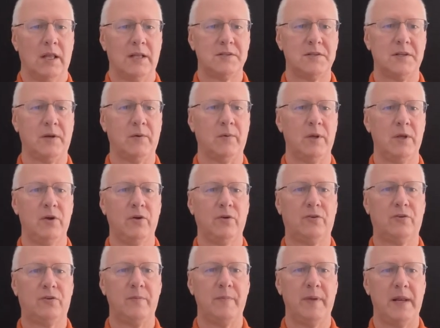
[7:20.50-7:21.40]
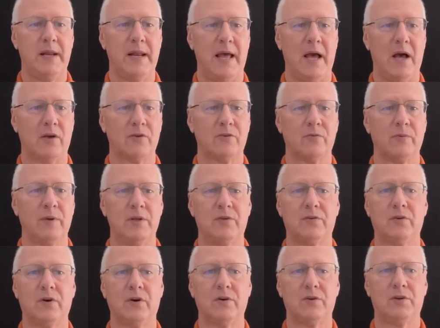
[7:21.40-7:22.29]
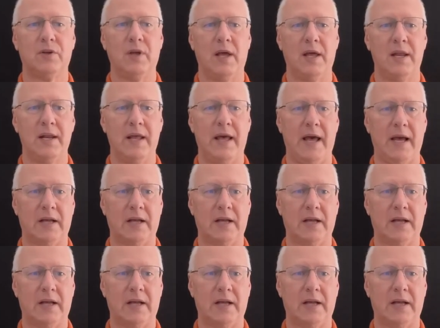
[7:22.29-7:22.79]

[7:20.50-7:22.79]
Let's see, we use some in-house research and